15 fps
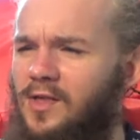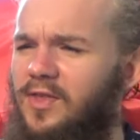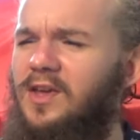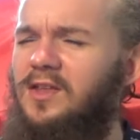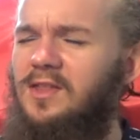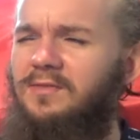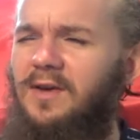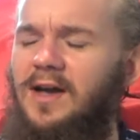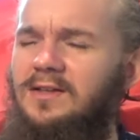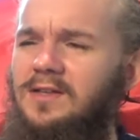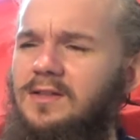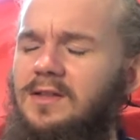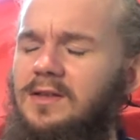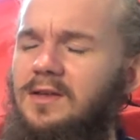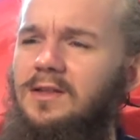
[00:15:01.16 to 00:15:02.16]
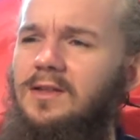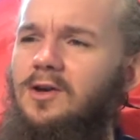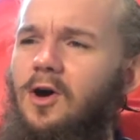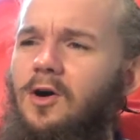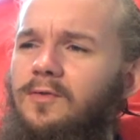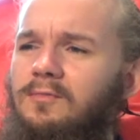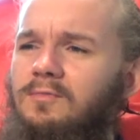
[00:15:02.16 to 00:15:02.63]
think they've added the
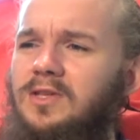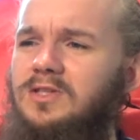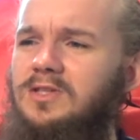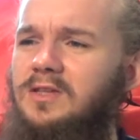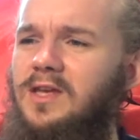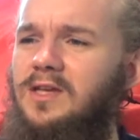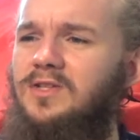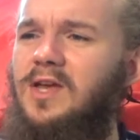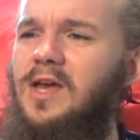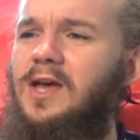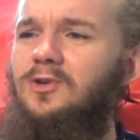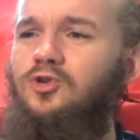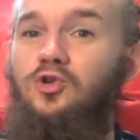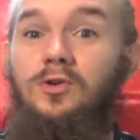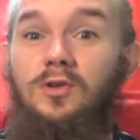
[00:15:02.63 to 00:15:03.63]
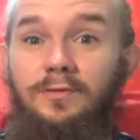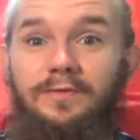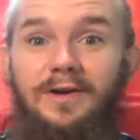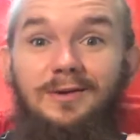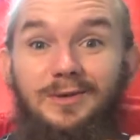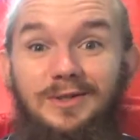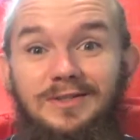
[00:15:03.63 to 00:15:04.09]
coffee beans to this during the
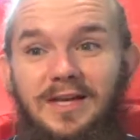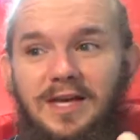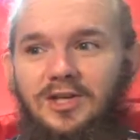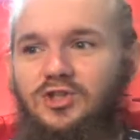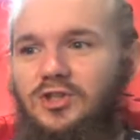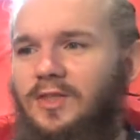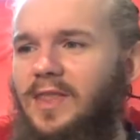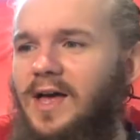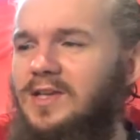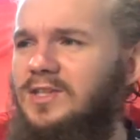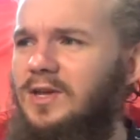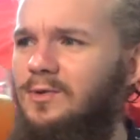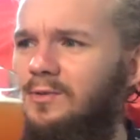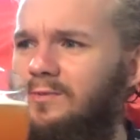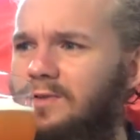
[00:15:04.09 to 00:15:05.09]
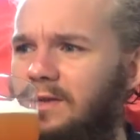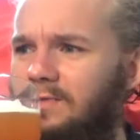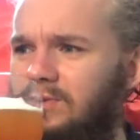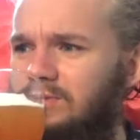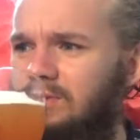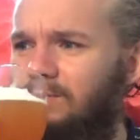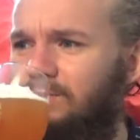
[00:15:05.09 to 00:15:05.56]
fermentation, and that's how the
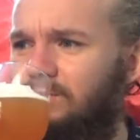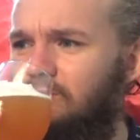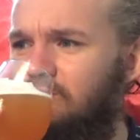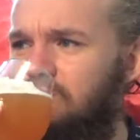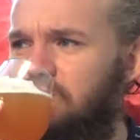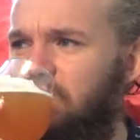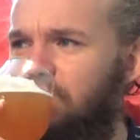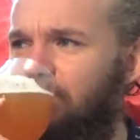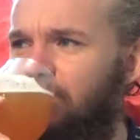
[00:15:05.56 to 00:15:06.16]
flavour is infused.